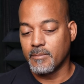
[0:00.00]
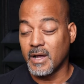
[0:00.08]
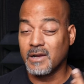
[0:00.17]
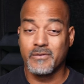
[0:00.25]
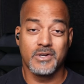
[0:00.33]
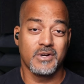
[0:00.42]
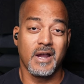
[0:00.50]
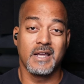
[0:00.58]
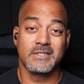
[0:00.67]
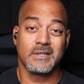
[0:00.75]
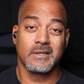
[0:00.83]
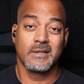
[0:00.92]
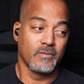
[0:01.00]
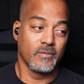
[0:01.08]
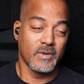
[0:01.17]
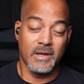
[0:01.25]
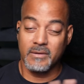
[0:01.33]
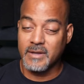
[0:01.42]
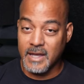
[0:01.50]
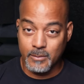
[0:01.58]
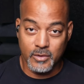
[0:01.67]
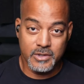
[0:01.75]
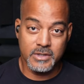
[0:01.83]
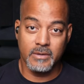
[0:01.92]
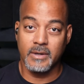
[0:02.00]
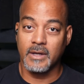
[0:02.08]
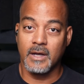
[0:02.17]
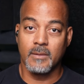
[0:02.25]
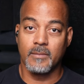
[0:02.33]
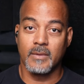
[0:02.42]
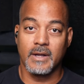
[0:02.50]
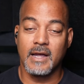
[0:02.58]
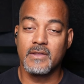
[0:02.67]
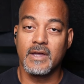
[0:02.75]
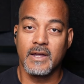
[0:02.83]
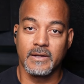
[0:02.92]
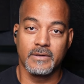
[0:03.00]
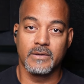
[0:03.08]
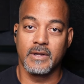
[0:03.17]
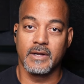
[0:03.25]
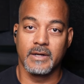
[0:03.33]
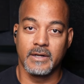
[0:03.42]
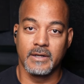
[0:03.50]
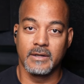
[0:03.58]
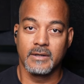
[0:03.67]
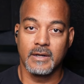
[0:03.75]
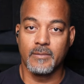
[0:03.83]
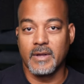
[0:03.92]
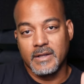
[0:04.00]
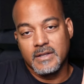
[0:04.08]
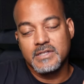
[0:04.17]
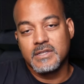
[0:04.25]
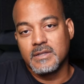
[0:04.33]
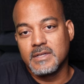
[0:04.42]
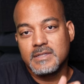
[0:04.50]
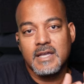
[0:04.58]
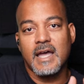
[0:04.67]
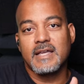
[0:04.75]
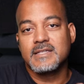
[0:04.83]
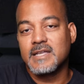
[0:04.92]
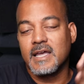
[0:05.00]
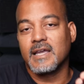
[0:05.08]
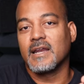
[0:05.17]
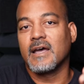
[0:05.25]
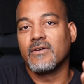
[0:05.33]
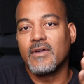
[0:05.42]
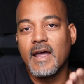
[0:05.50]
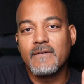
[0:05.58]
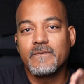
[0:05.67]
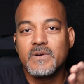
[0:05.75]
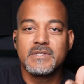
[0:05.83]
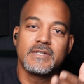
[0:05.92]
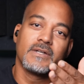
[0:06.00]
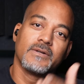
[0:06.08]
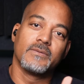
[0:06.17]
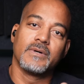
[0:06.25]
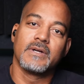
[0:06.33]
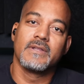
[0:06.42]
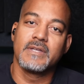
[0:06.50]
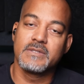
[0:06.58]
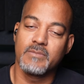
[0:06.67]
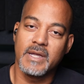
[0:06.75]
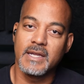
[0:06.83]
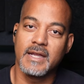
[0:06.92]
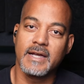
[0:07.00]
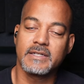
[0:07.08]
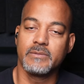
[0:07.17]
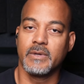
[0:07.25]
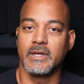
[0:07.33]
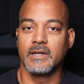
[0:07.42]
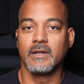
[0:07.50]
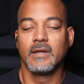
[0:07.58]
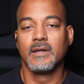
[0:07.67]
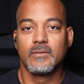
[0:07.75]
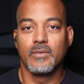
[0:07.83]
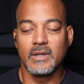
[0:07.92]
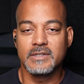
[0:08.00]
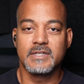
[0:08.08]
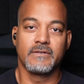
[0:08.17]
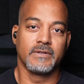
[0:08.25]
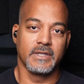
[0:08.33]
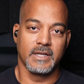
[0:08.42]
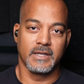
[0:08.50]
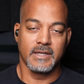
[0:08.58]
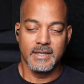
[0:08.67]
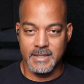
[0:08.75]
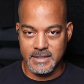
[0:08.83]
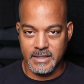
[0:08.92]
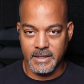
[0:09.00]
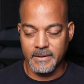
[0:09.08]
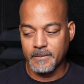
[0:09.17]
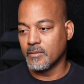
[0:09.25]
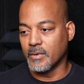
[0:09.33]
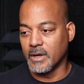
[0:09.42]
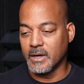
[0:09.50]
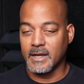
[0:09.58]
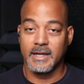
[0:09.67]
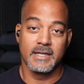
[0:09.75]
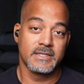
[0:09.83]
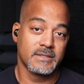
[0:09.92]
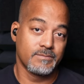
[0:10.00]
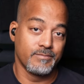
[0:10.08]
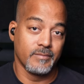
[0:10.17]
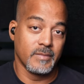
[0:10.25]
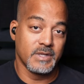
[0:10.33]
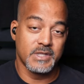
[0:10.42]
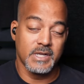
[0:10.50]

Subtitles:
Bolivar Trask, without Cable showing up, like, how the hell are they going to... I'm like, this guy has taken out every single one of these main X-Men relatively easy. But I guess a